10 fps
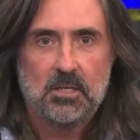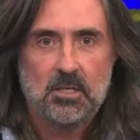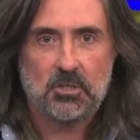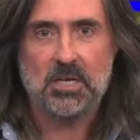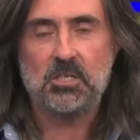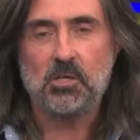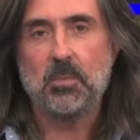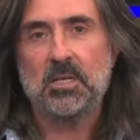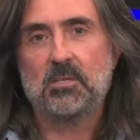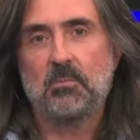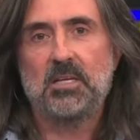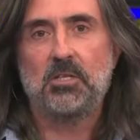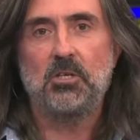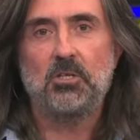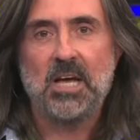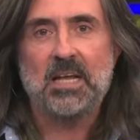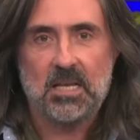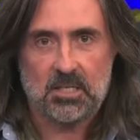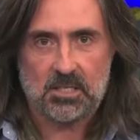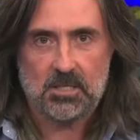Transhumanism is
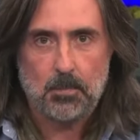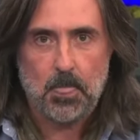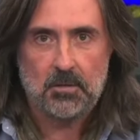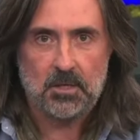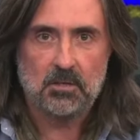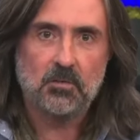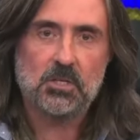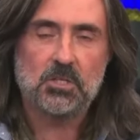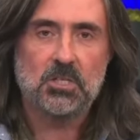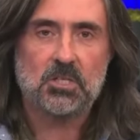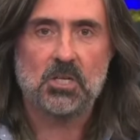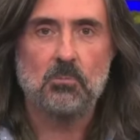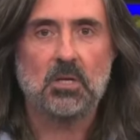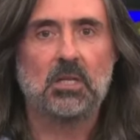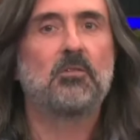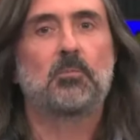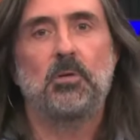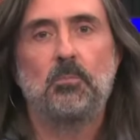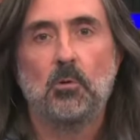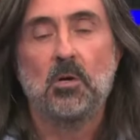eugenics, the conviction that some clever
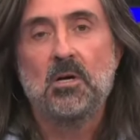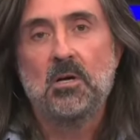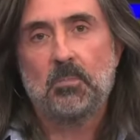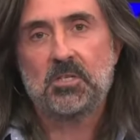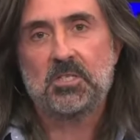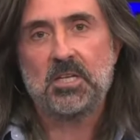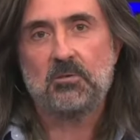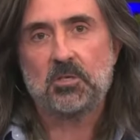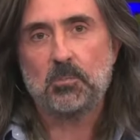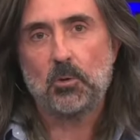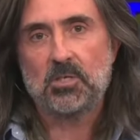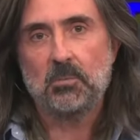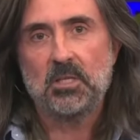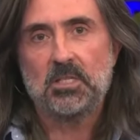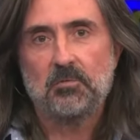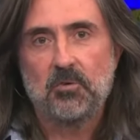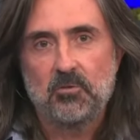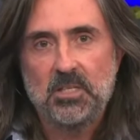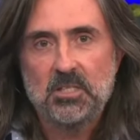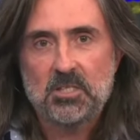people must take responsibility for
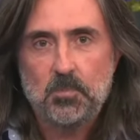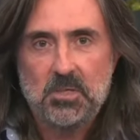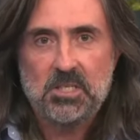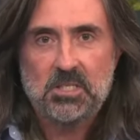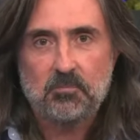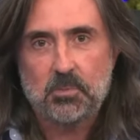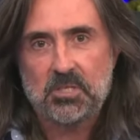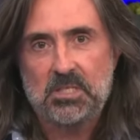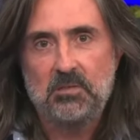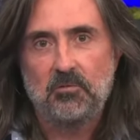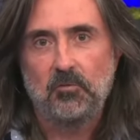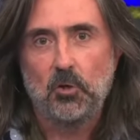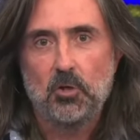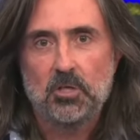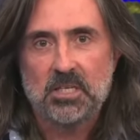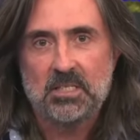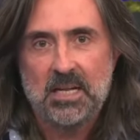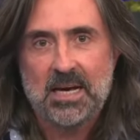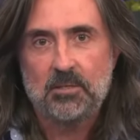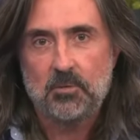ridding the species of perceived flaws and
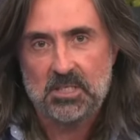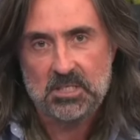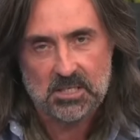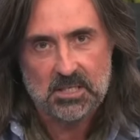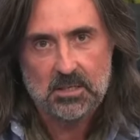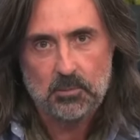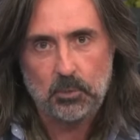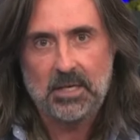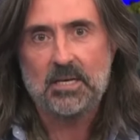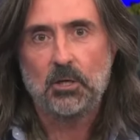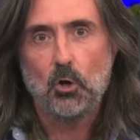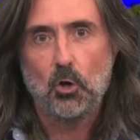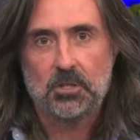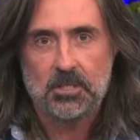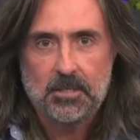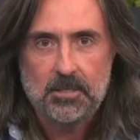inadequacies, playing God.